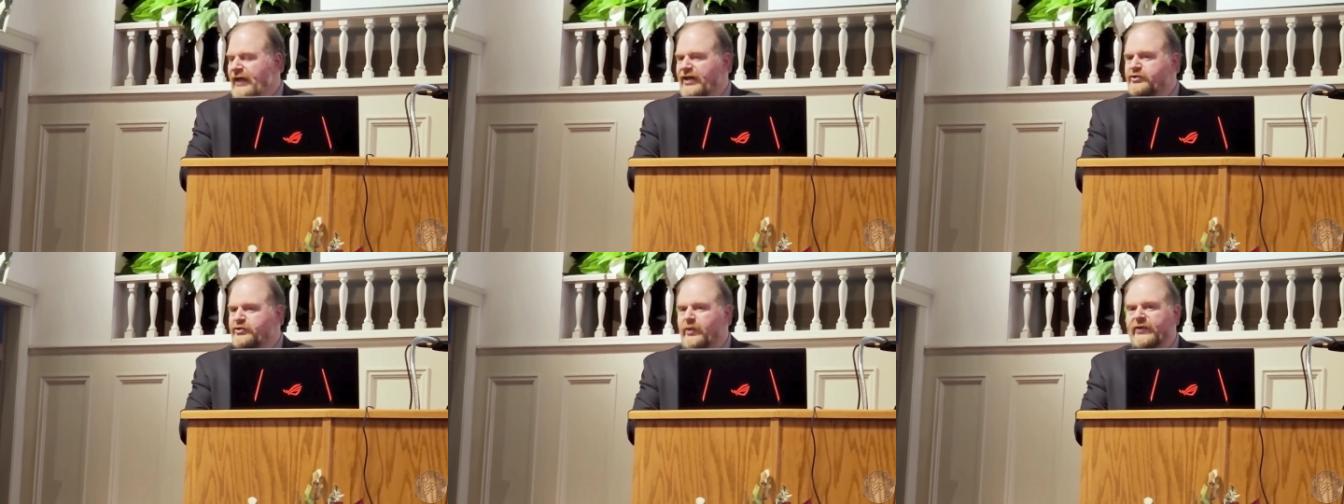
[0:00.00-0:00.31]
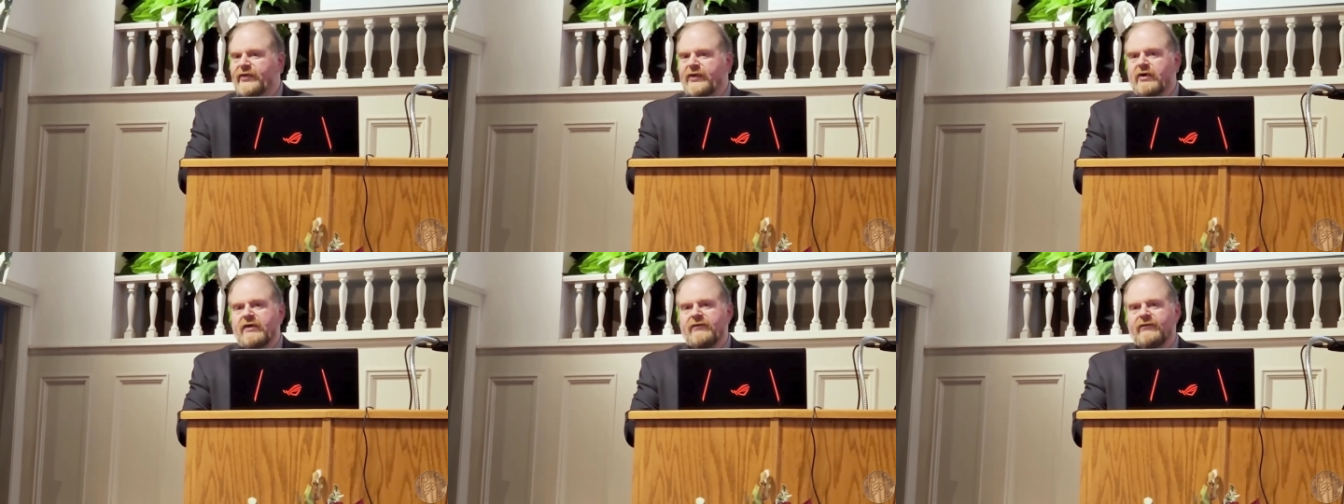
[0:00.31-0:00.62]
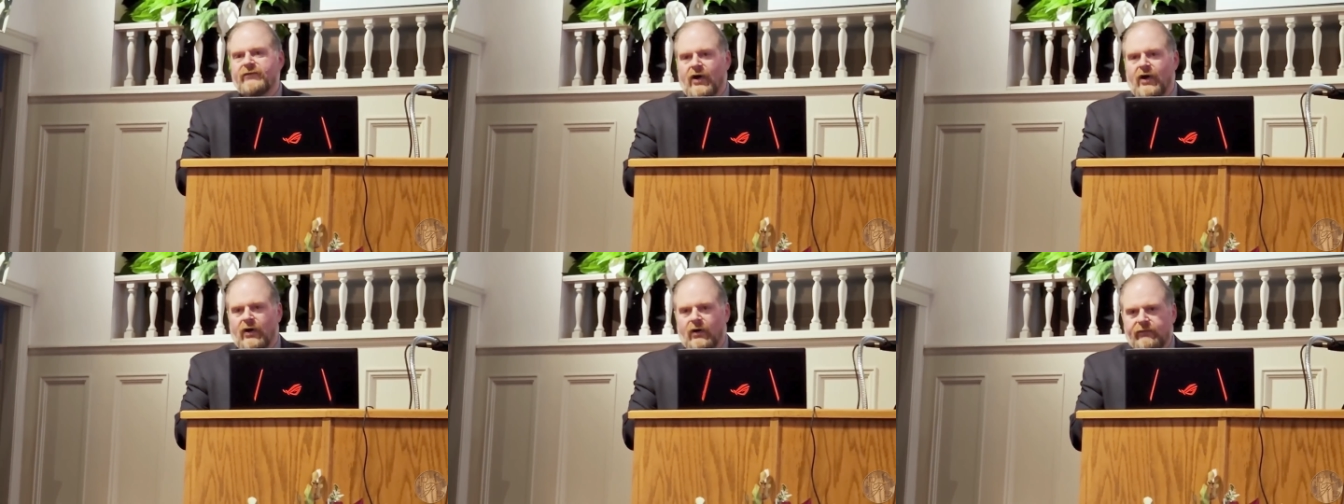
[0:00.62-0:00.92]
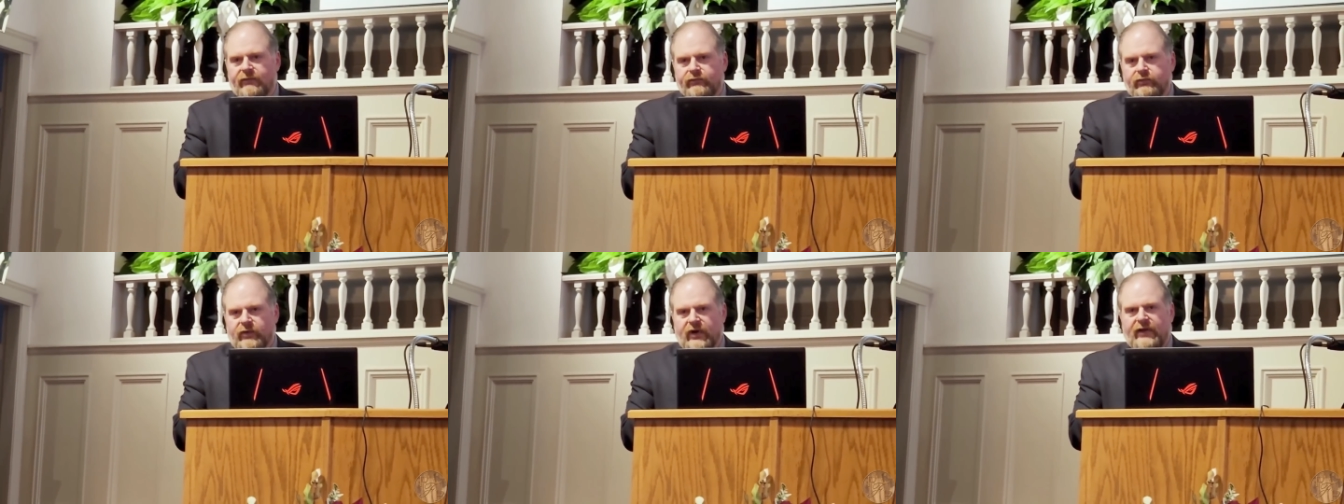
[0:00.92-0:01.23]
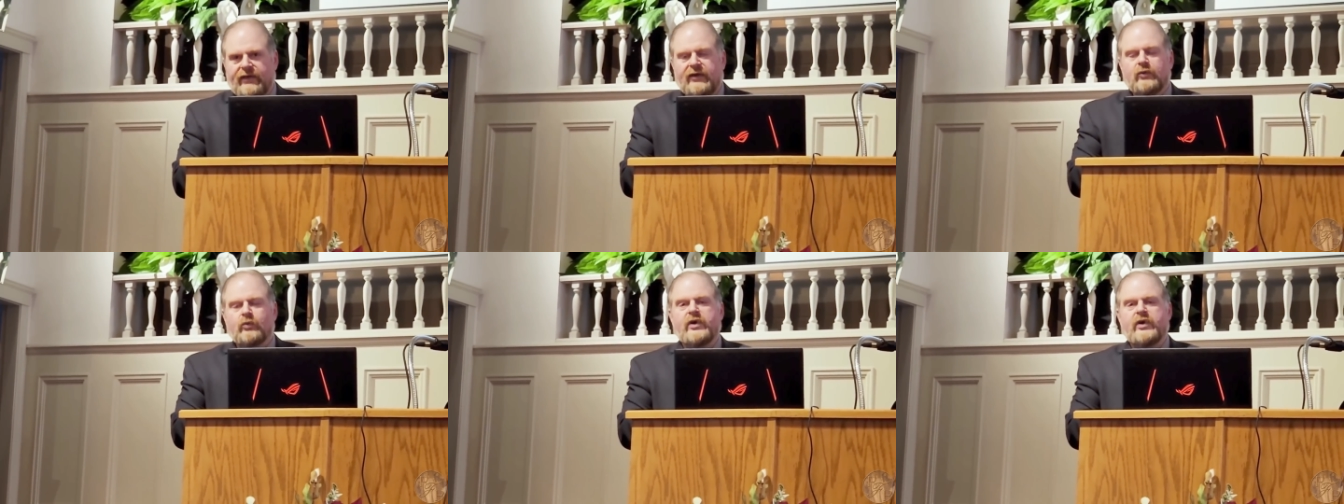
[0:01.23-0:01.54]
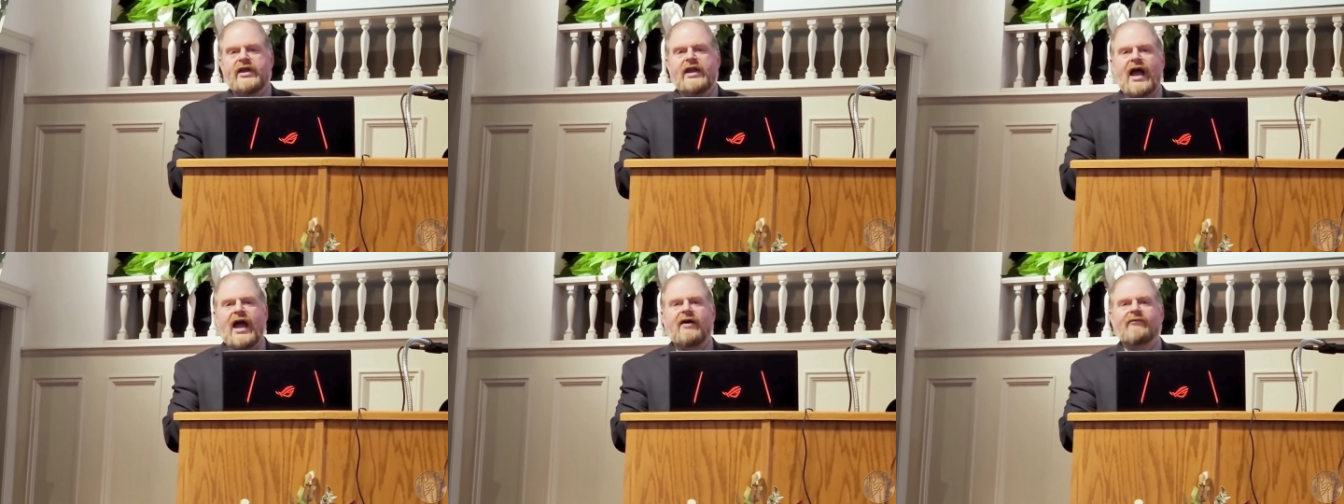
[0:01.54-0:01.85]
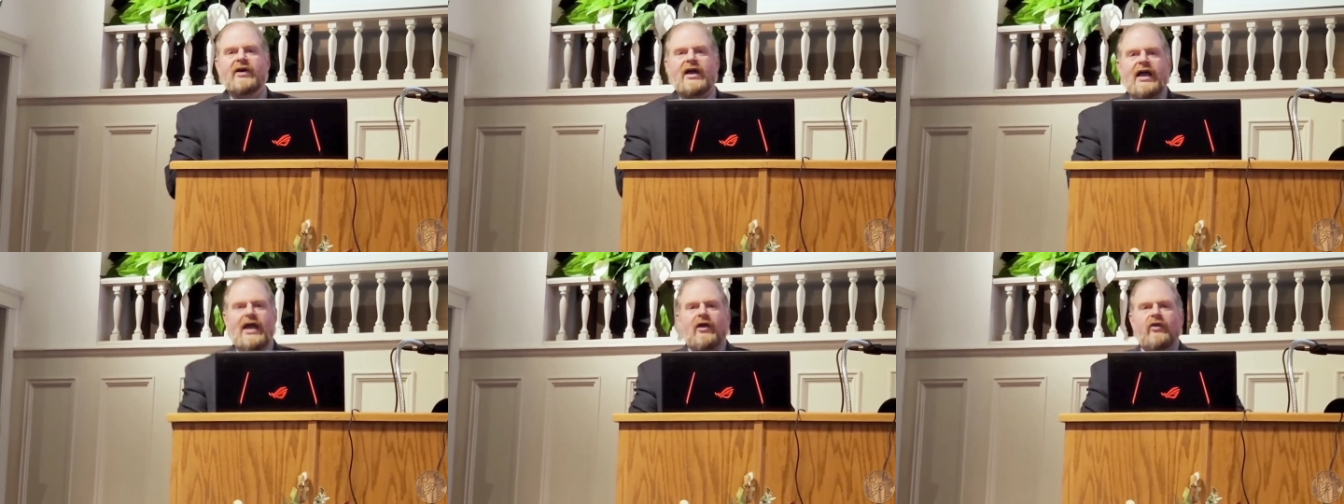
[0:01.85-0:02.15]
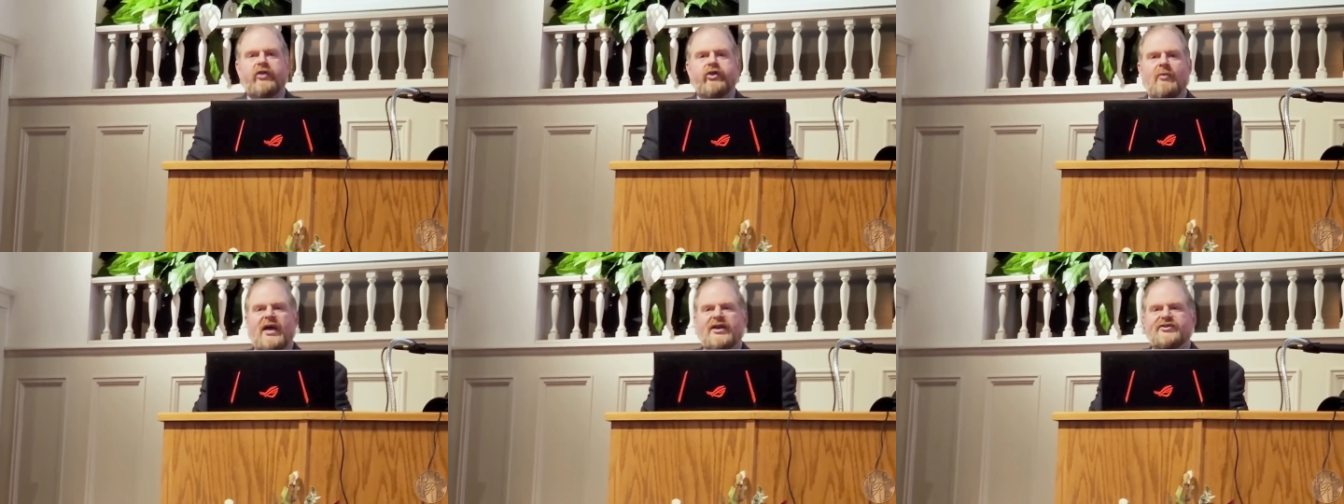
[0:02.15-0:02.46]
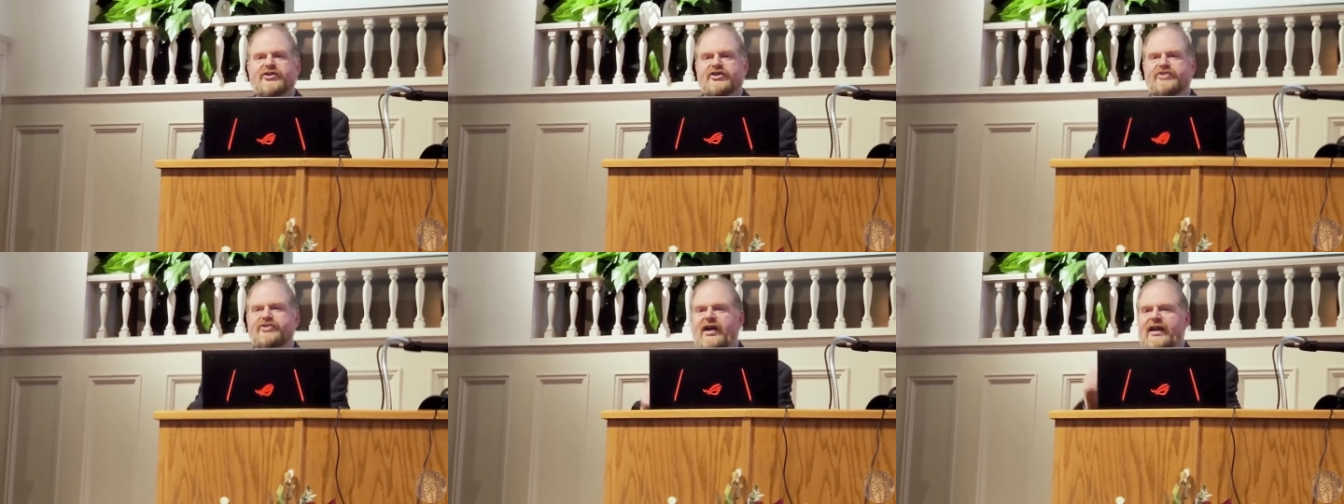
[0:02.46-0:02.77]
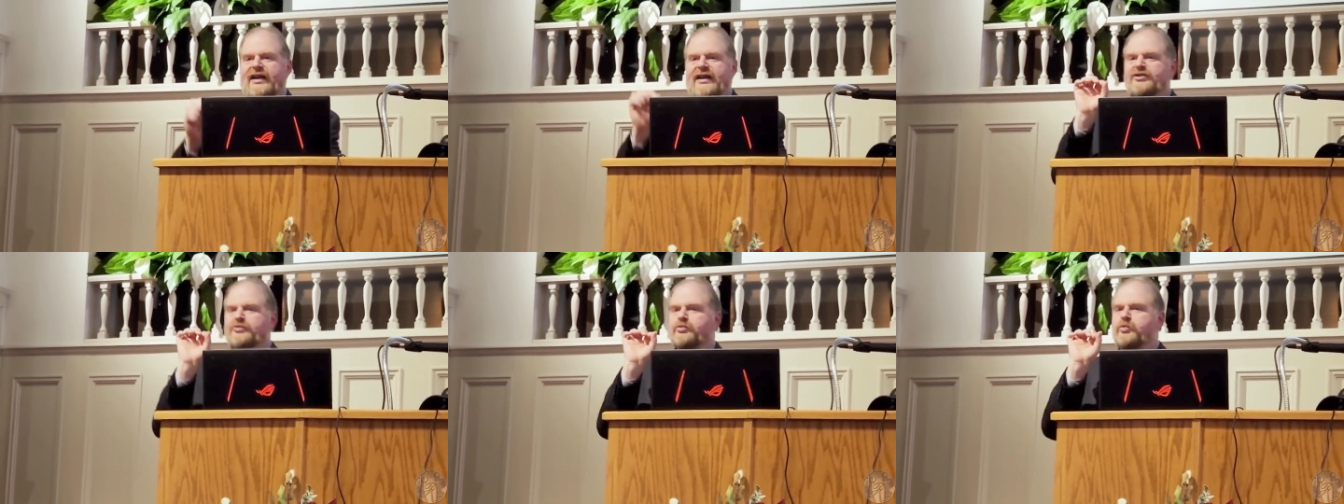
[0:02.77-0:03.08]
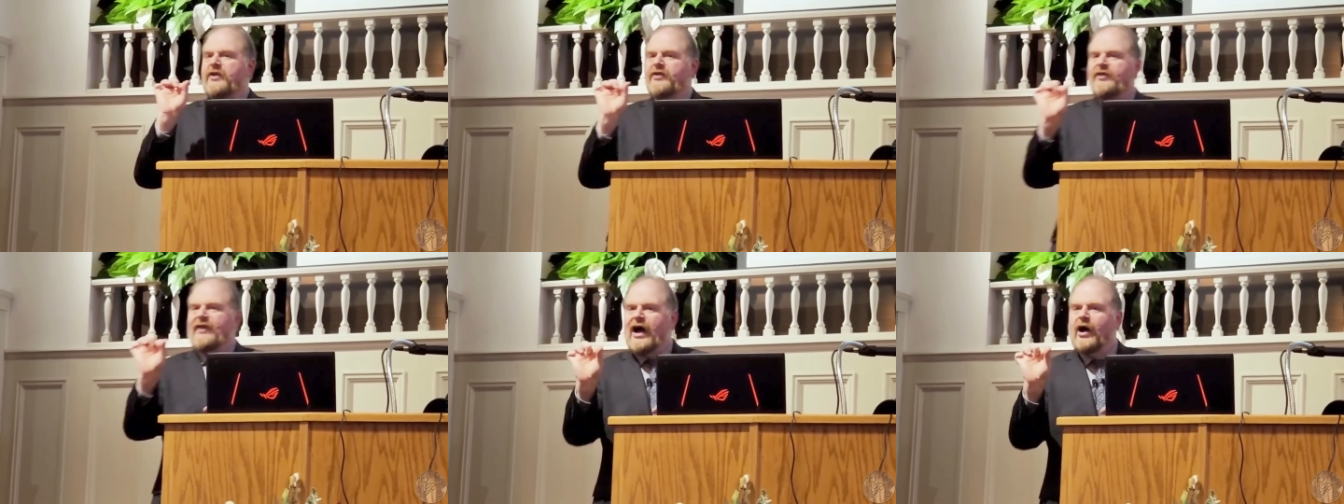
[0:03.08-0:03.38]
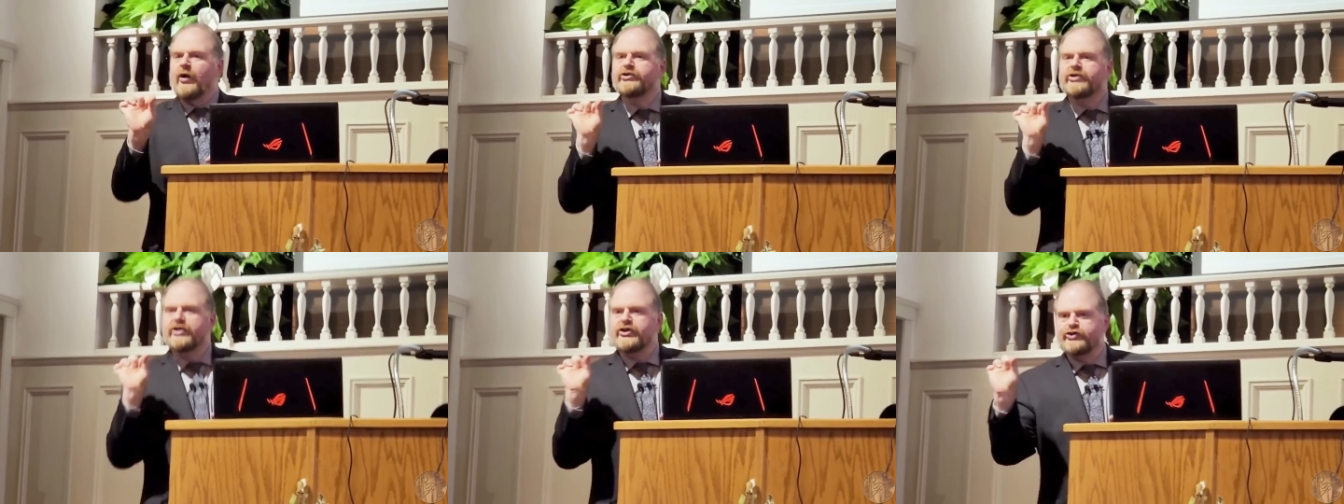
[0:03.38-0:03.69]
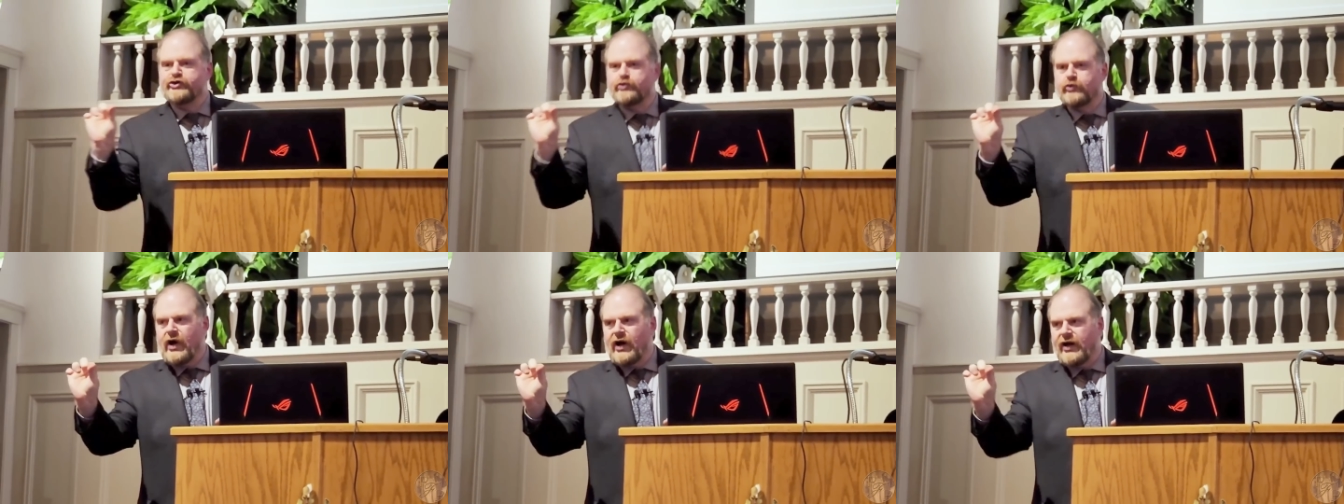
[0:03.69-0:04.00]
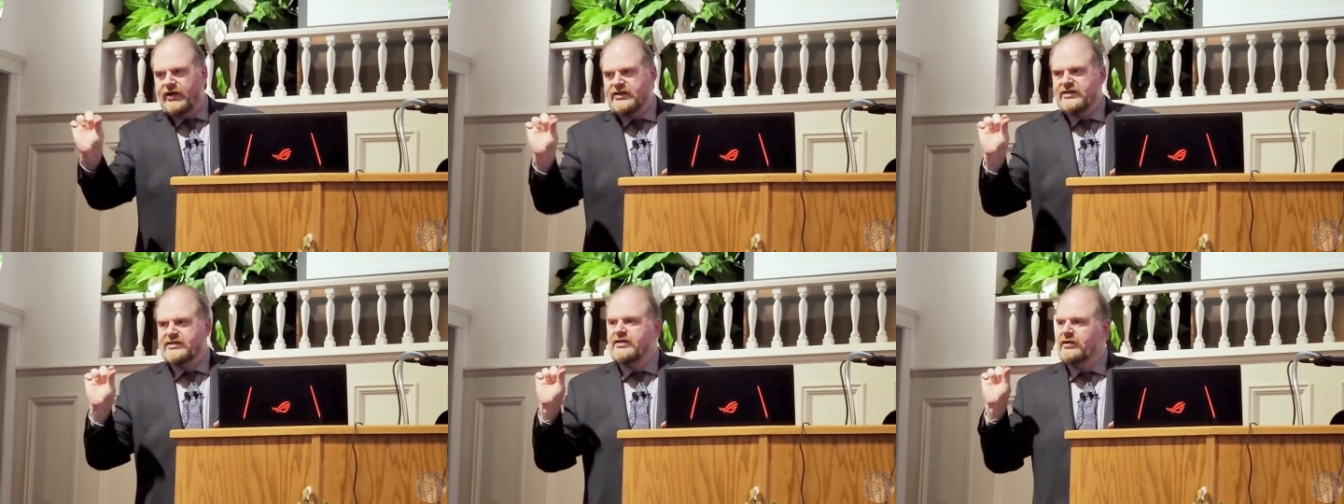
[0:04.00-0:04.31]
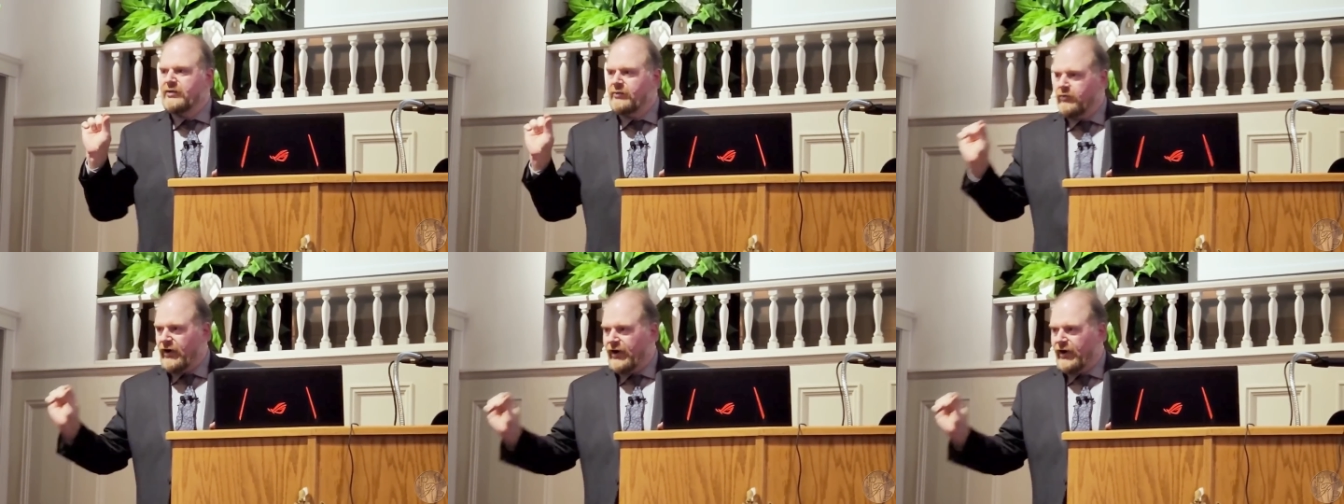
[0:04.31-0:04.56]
That's what they're involved with. We have a health message that is without drugs,